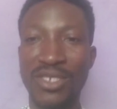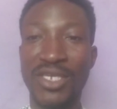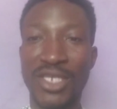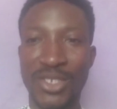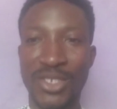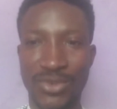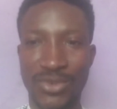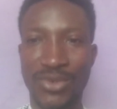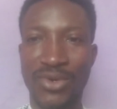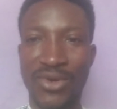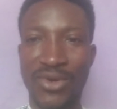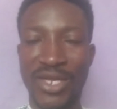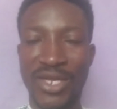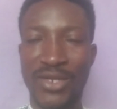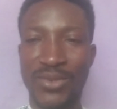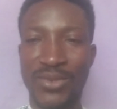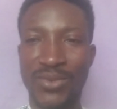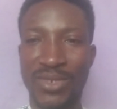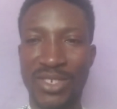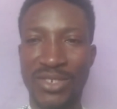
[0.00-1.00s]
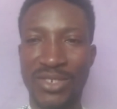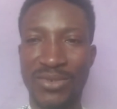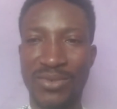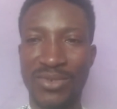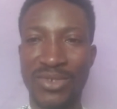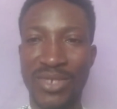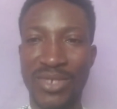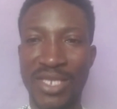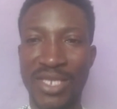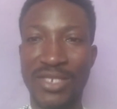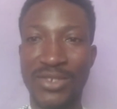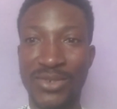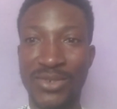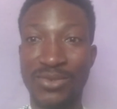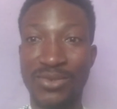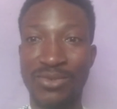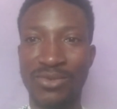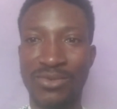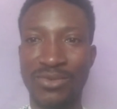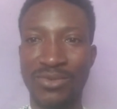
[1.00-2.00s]
it will ring with you so that you
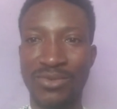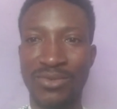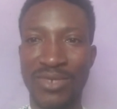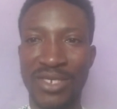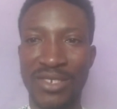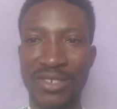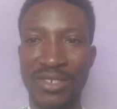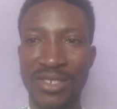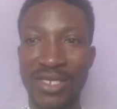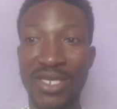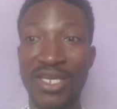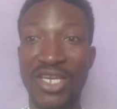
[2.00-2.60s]
will do it.